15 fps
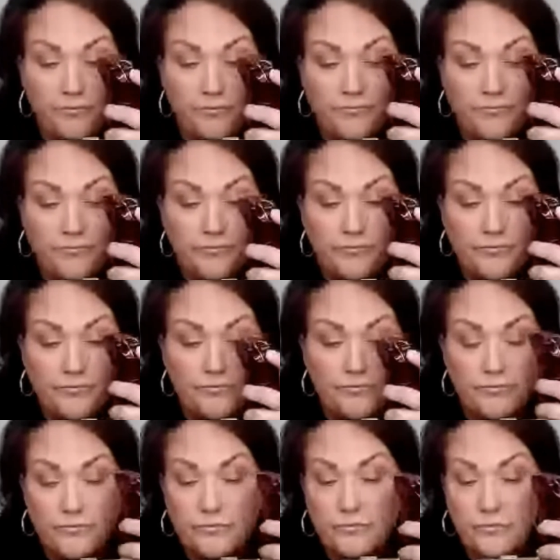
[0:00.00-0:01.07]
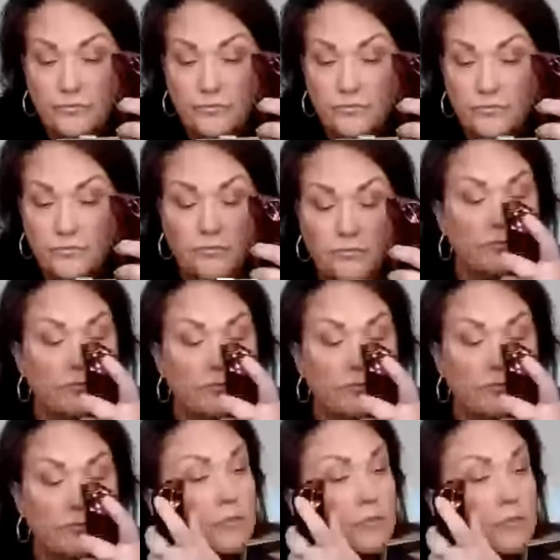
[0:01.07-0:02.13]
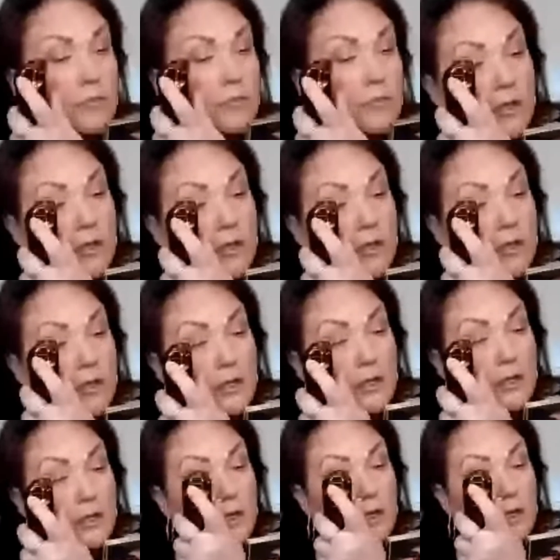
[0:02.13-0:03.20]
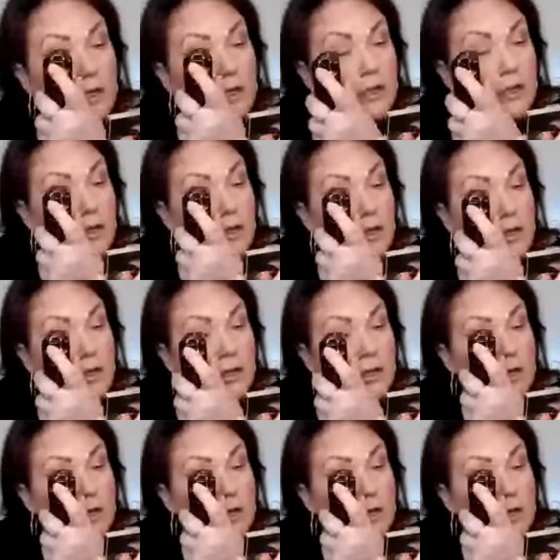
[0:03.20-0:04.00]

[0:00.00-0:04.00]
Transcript: No one is speaking in this clip.